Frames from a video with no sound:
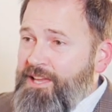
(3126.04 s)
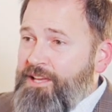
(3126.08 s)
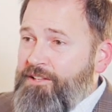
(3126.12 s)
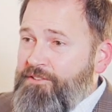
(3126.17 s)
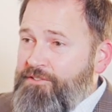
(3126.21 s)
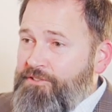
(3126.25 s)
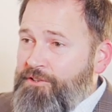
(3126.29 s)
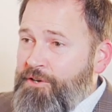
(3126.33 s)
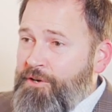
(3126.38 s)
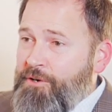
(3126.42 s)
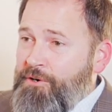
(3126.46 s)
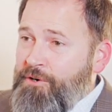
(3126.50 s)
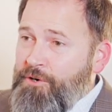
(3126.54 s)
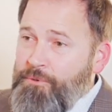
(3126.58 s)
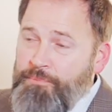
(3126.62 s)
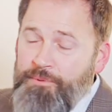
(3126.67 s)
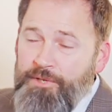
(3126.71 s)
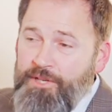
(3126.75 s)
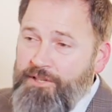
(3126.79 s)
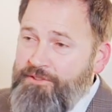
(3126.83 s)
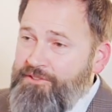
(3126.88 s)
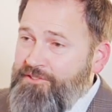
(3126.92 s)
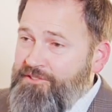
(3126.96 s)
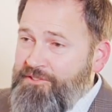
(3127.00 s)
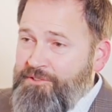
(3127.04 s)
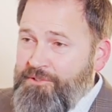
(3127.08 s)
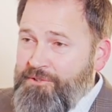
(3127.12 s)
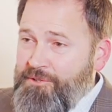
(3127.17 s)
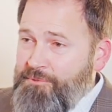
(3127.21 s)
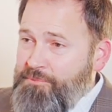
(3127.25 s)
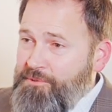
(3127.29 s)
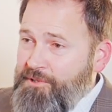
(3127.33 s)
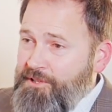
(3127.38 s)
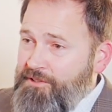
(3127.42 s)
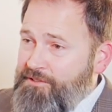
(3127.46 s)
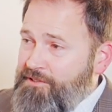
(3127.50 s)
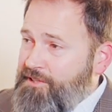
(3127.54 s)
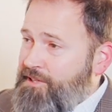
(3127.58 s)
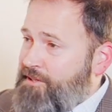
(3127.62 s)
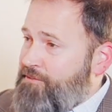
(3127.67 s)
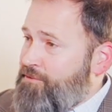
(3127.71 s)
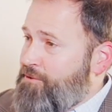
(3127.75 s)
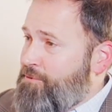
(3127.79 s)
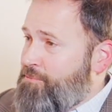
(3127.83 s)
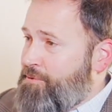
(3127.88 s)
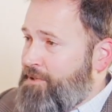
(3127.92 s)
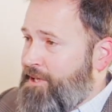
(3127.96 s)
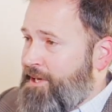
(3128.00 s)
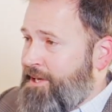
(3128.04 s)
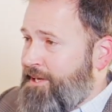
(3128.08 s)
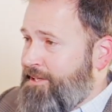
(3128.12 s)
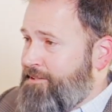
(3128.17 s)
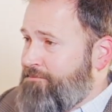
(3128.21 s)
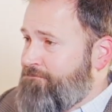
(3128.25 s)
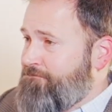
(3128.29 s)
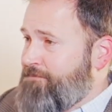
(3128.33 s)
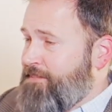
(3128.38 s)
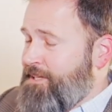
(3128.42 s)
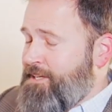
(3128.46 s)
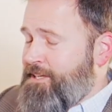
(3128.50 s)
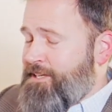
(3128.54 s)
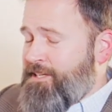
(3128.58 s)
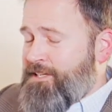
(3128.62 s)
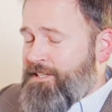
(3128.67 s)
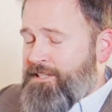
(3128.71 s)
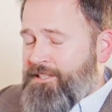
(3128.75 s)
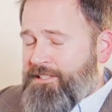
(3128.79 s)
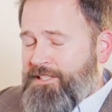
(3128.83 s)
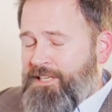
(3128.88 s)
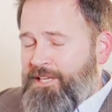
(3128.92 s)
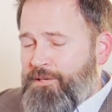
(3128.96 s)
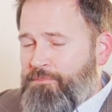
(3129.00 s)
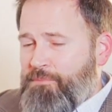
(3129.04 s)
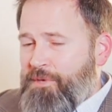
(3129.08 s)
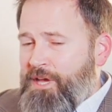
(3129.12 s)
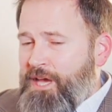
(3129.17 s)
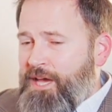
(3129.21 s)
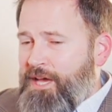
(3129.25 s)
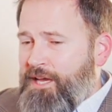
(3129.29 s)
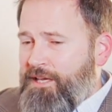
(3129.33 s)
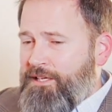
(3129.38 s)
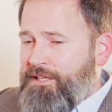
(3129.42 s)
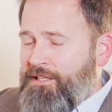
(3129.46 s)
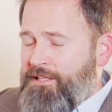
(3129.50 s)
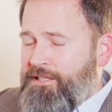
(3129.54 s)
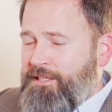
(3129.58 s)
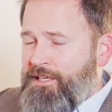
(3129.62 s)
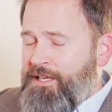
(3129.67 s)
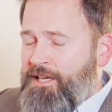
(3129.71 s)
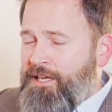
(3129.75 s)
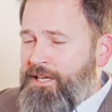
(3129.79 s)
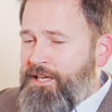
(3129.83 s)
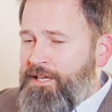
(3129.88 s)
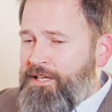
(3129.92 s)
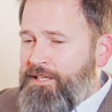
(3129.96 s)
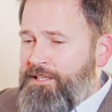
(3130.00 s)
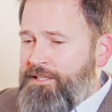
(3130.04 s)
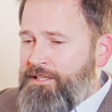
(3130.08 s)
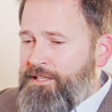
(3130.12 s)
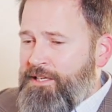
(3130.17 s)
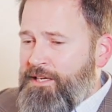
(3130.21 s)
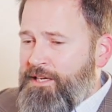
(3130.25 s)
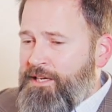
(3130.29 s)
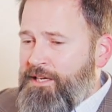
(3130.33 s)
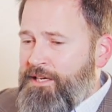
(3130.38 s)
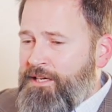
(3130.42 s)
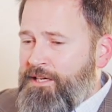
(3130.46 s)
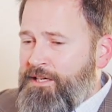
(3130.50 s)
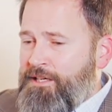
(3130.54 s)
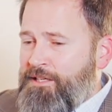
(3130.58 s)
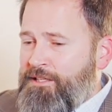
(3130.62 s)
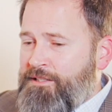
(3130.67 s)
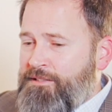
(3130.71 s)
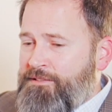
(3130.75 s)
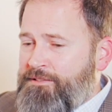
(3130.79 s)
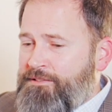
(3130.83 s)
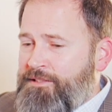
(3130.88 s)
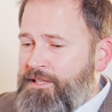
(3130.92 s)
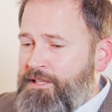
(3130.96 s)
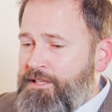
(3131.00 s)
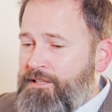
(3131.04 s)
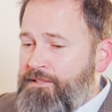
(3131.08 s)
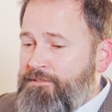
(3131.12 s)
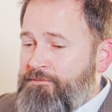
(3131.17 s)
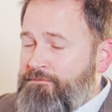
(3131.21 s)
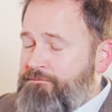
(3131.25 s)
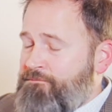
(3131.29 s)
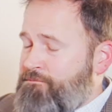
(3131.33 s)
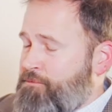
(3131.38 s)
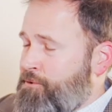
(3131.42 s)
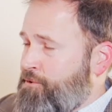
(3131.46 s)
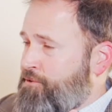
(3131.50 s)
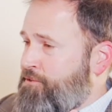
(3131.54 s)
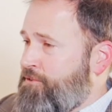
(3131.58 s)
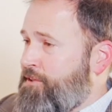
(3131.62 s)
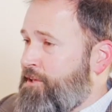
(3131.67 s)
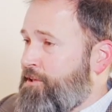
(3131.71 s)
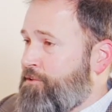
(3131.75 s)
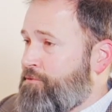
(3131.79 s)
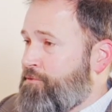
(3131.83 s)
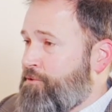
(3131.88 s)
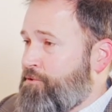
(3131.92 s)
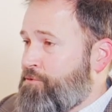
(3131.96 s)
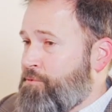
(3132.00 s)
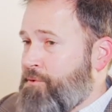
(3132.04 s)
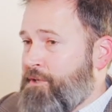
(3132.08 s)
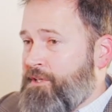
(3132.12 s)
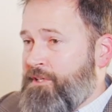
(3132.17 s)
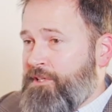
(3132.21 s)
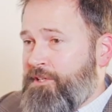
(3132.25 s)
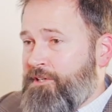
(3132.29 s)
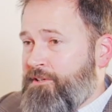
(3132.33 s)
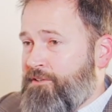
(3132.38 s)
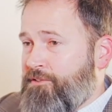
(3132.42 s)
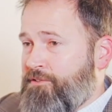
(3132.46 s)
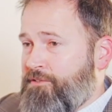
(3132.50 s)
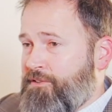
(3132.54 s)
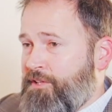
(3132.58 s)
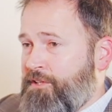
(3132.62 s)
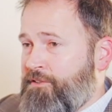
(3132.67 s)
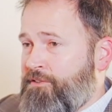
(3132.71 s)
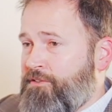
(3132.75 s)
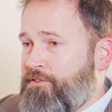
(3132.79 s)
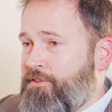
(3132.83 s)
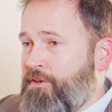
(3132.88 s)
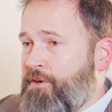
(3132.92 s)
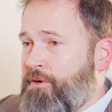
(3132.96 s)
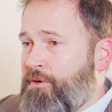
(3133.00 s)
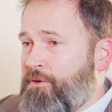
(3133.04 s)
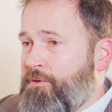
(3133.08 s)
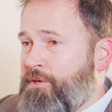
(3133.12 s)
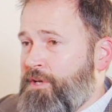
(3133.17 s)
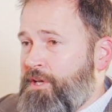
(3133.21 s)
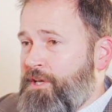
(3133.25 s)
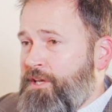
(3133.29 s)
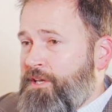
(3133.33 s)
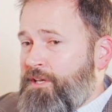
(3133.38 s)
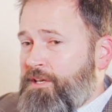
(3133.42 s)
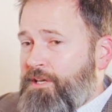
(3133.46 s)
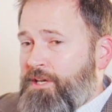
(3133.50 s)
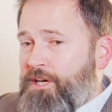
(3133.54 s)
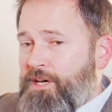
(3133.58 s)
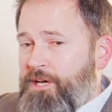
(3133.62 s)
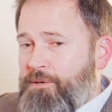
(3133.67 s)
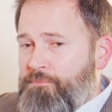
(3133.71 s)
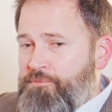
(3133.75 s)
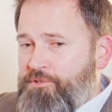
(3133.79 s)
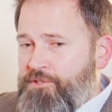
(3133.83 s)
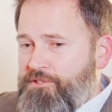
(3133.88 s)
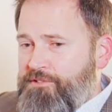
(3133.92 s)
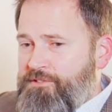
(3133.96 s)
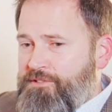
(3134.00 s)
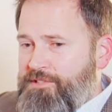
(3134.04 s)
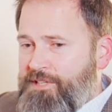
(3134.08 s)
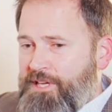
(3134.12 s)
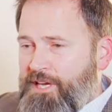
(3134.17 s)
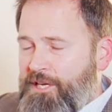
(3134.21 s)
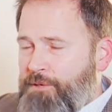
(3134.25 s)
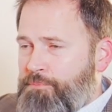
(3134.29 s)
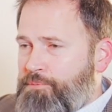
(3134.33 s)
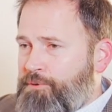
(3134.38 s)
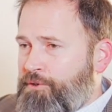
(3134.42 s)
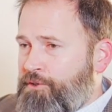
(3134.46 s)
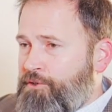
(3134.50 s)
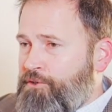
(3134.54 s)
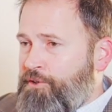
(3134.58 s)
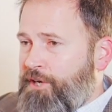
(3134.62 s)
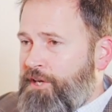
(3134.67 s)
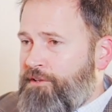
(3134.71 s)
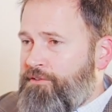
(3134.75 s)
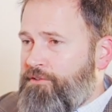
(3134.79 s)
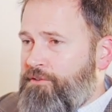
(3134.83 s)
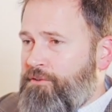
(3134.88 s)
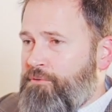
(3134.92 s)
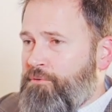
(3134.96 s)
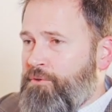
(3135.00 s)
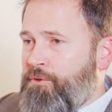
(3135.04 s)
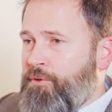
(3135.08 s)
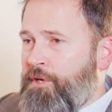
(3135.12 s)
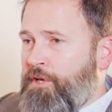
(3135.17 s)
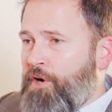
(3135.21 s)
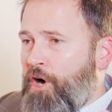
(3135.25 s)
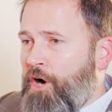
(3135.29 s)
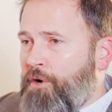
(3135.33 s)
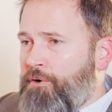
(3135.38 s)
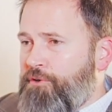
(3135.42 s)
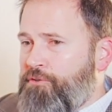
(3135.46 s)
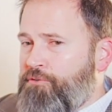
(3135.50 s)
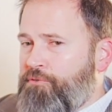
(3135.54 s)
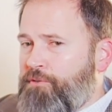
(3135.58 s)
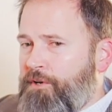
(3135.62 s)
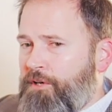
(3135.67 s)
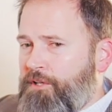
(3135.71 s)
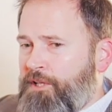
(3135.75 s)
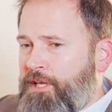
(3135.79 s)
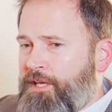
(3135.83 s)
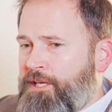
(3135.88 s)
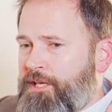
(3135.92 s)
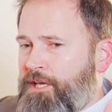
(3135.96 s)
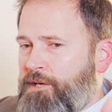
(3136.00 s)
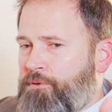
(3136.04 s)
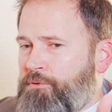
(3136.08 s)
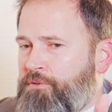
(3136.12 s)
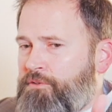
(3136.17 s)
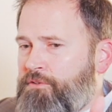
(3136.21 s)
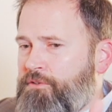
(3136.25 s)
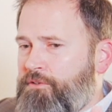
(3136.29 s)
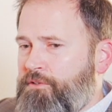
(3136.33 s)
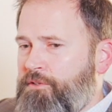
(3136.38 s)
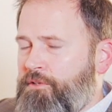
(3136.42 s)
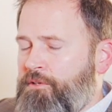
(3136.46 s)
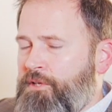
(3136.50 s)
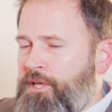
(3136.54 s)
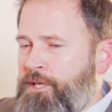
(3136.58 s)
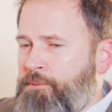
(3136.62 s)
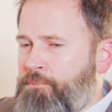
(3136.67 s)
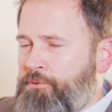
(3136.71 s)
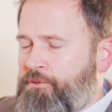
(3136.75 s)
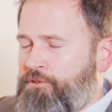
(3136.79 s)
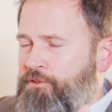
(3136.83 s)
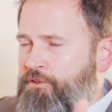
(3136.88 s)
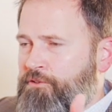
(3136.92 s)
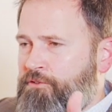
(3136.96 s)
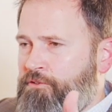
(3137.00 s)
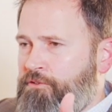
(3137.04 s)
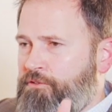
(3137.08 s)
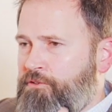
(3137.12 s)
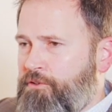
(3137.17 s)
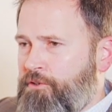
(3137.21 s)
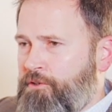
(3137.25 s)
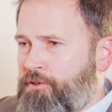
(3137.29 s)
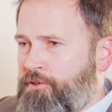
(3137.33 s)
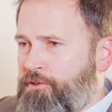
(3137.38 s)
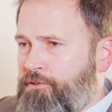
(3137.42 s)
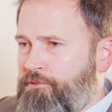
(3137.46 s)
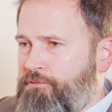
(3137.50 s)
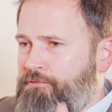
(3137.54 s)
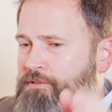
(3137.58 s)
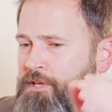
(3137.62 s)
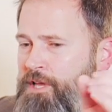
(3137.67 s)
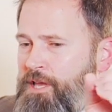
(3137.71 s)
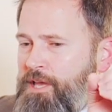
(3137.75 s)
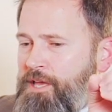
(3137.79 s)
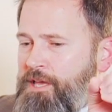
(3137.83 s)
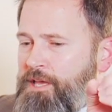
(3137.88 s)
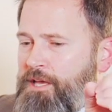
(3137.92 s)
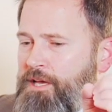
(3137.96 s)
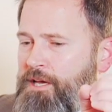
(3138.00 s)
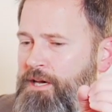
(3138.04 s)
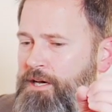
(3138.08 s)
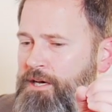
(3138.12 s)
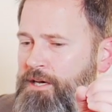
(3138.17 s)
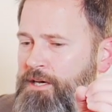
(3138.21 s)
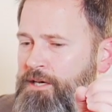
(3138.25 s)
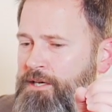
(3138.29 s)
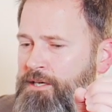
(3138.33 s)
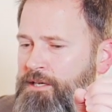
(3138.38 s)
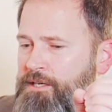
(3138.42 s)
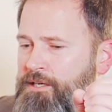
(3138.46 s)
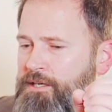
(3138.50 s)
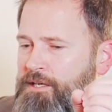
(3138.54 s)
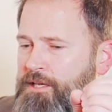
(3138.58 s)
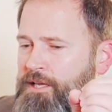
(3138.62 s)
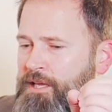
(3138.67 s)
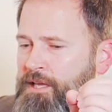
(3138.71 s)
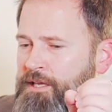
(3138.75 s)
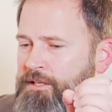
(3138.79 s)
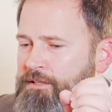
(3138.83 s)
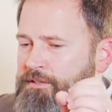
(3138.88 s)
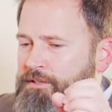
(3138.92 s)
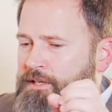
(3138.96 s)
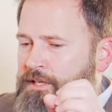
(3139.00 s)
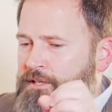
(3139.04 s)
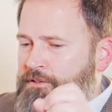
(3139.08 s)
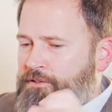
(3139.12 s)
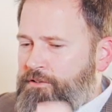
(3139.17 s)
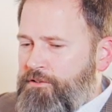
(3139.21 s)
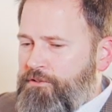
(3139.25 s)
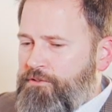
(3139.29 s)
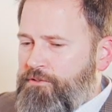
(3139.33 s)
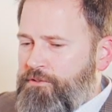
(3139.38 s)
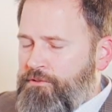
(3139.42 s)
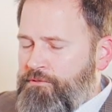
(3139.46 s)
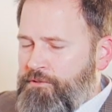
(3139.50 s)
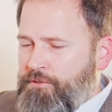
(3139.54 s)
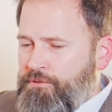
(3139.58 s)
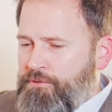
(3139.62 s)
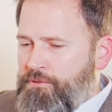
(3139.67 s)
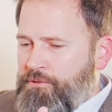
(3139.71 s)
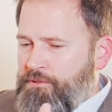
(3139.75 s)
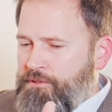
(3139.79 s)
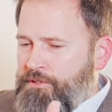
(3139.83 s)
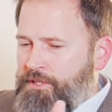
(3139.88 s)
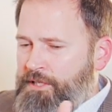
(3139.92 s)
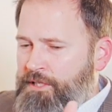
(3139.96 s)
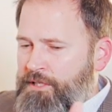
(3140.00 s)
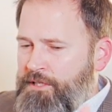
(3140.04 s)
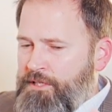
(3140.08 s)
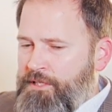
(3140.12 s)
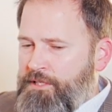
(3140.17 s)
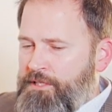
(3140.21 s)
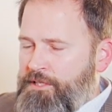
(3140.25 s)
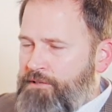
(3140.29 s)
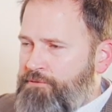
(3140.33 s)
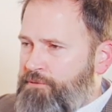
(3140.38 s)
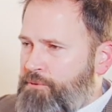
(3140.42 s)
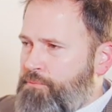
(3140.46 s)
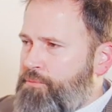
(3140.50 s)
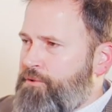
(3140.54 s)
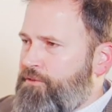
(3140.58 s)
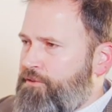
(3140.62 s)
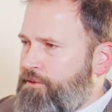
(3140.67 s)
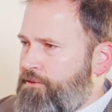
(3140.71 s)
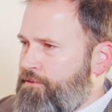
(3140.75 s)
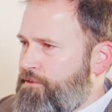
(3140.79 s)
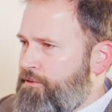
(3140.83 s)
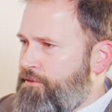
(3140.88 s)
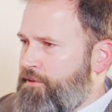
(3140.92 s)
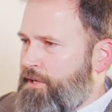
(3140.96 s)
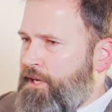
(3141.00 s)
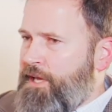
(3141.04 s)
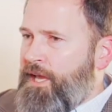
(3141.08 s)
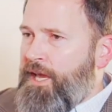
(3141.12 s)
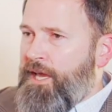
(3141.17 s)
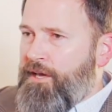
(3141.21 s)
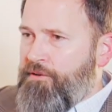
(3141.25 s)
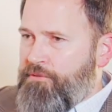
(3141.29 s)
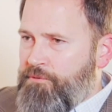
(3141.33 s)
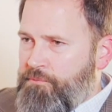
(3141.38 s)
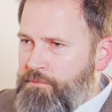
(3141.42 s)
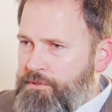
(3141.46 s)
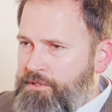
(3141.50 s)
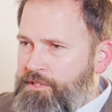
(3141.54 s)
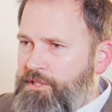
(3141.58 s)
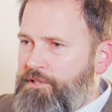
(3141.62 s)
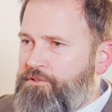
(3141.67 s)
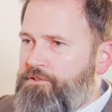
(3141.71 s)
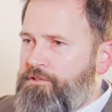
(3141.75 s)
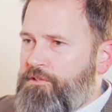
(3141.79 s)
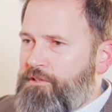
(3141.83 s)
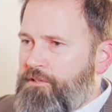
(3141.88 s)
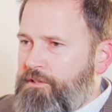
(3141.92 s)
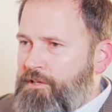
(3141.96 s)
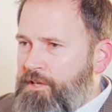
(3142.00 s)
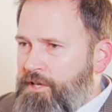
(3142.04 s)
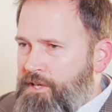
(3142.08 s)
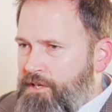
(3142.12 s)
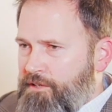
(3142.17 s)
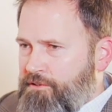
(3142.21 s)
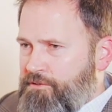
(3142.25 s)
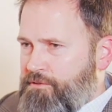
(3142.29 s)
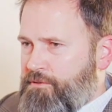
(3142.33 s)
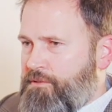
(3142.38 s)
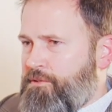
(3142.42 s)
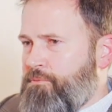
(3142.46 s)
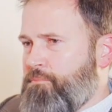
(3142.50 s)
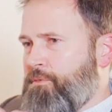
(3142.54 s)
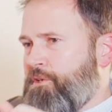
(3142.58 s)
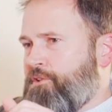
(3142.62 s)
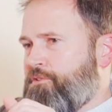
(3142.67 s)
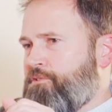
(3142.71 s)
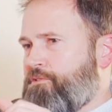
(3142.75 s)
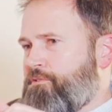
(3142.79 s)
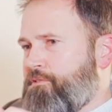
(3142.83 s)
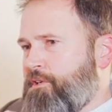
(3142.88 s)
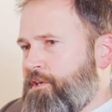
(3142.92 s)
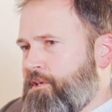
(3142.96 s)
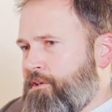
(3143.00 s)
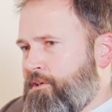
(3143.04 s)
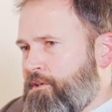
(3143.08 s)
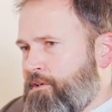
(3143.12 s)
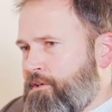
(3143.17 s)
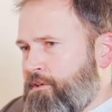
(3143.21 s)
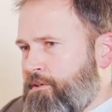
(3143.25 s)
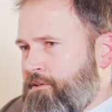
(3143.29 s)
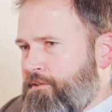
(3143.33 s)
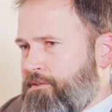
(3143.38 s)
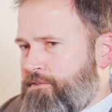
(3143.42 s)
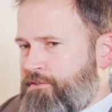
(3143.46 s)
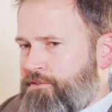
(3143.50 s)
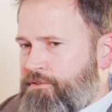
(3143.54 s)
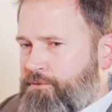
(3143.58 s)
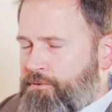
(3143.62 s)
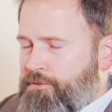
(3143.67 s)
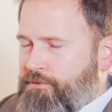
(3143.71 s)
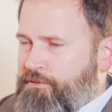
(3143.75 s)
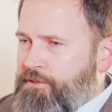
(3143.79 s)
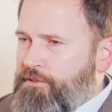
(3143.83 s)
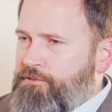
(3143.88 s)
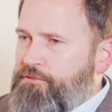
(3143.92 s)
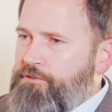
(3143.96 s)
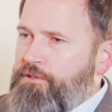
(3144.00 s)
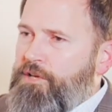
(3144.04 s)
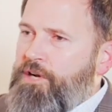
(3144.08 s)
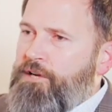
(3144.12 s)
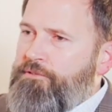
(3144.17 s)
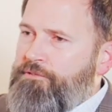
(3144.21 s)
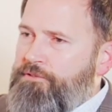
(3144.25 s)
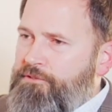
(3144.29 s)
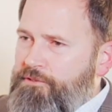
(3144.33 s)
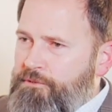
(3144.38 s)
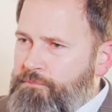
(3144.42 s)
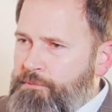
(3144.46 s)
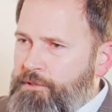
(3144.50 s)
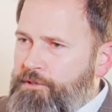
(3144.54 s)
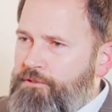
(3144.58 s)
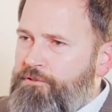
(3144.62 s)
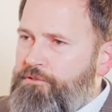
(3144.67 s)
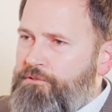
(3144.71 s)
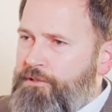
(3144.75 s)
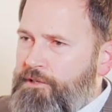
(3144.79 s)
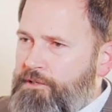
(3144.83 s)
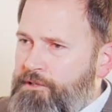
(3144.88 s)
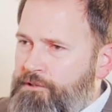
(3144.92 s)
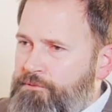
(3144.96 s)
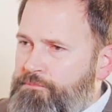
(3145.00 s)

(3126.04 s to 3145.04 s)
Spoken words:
And so OPS is the only place I ever applied. Yeah. Came back and was there for 20 years. And so just kind of progressed through and always felt like I was still able to serve and to serve the Lord in the different positions I had, from a teacher to an administrator to a central office administrator.